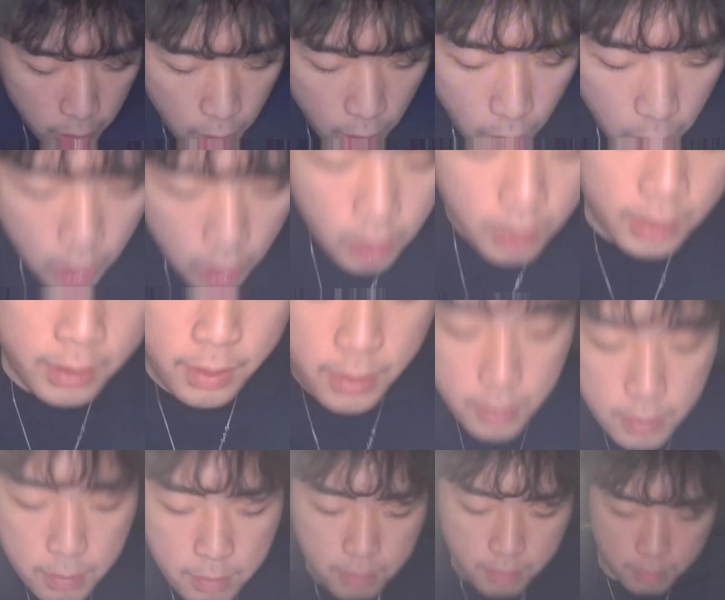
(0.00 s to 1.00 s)
on
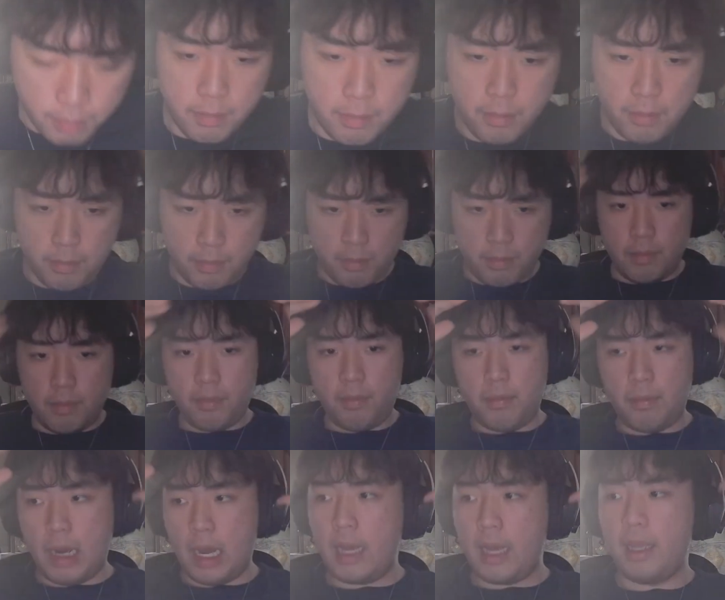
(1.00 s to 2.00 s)

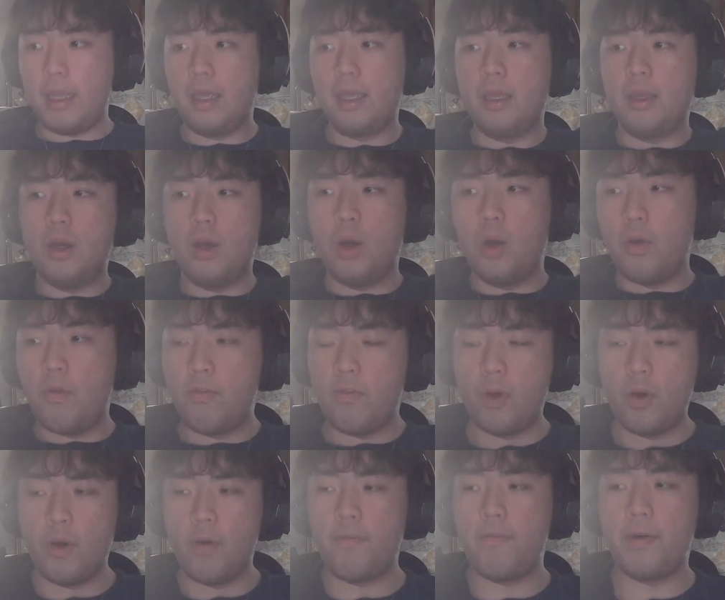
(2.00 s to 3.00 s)
my
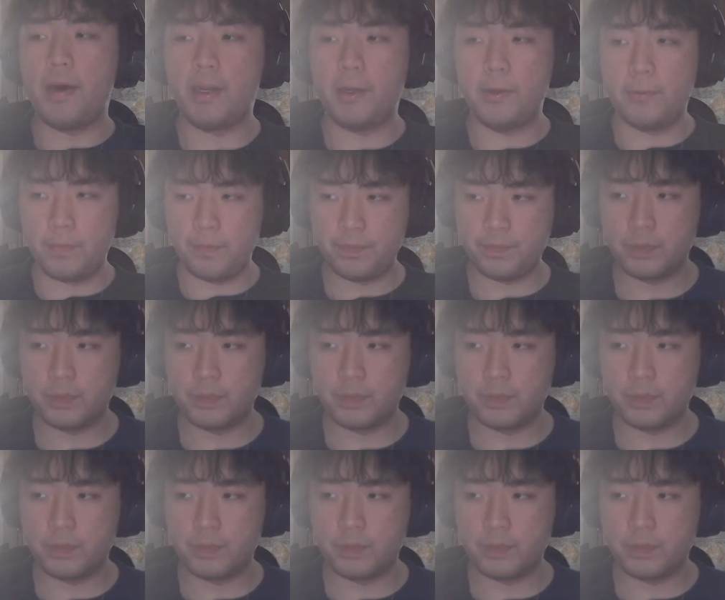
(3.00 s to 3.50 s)
full funnel,